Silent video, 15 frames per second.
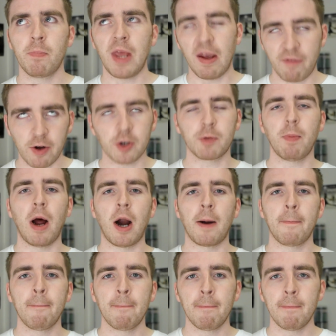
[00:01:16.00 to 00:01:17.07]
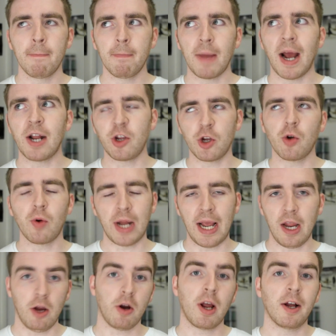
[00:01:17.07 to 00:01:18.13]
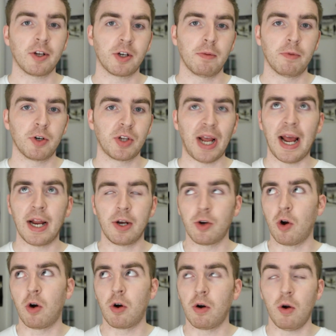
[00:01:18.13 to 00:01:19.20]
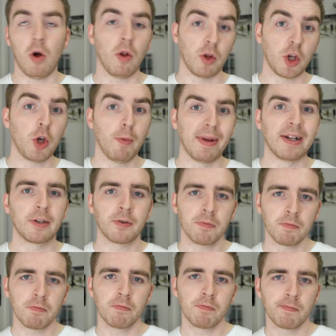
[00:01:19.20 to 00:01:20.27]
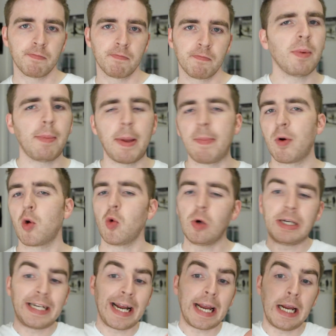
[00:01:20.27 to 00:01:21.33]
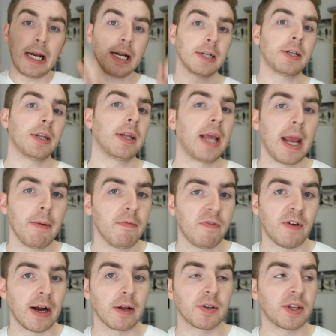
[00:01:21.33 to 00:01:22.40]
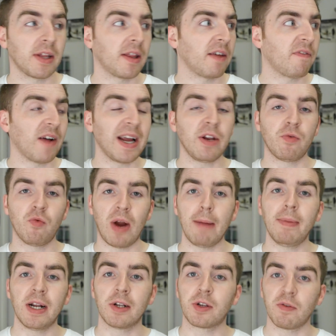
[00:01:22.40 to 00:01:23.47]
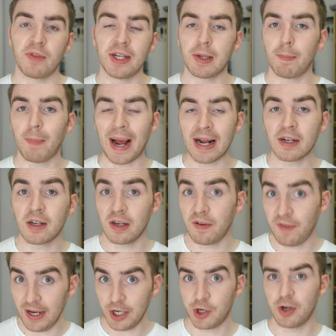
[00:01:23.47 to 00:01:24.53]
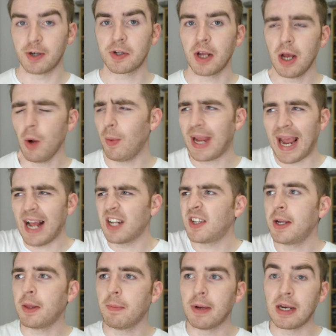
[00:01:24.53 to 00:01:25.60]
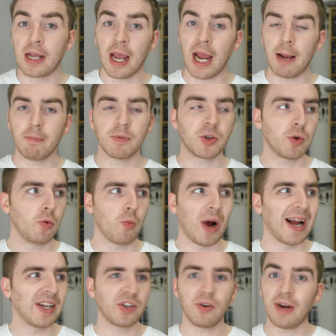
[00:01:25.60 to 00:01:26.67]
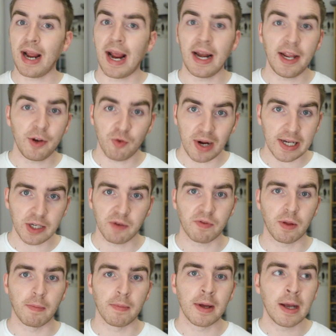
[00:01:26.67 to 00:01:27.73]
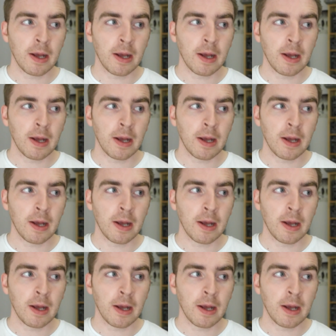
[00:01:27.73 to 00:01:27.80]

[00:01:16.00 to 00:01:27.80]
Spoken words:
If you're smart, and you don't hate your customers and or all humans. But why is it when people go digging into the game files that they find remnants of these abandoned features? We can't see them in games, so why is there any trace of them?